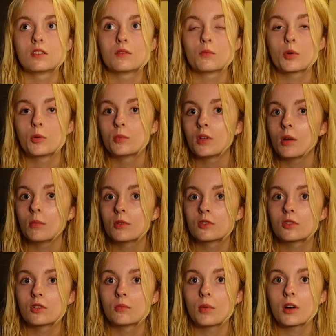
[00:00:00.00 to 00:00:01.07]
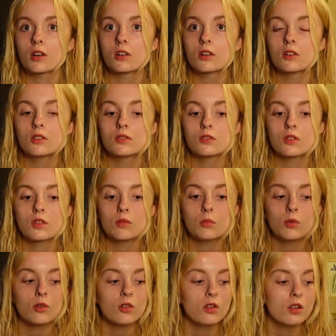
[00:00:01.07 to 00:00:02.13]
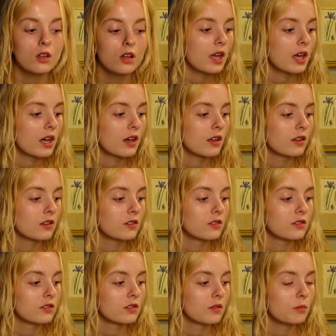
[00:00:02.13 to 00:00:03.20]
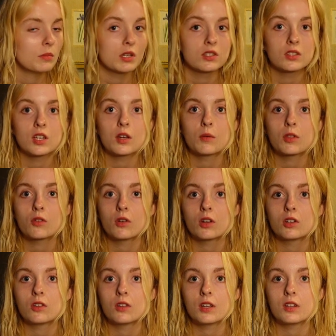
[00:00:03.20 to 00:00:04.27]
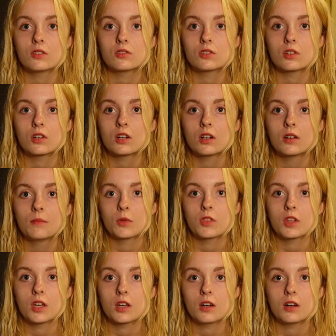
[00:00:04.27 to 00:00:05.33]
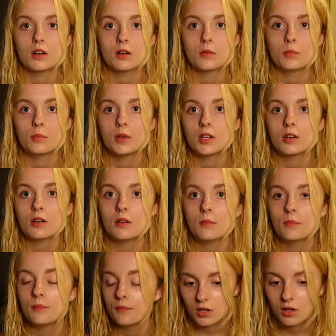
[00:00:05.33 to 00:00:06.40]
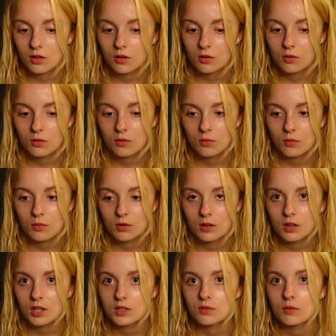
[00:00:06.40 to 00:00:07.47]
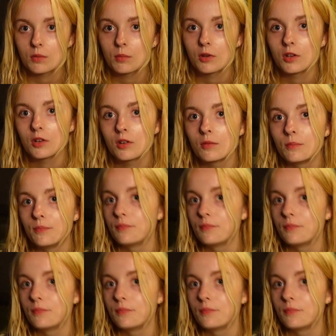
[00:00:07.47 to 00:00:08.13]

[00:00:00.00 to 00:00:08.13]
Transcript: room temperature butter to the bowl and mixing with granulated sugar with like a beater. So that's what I'm gonna do.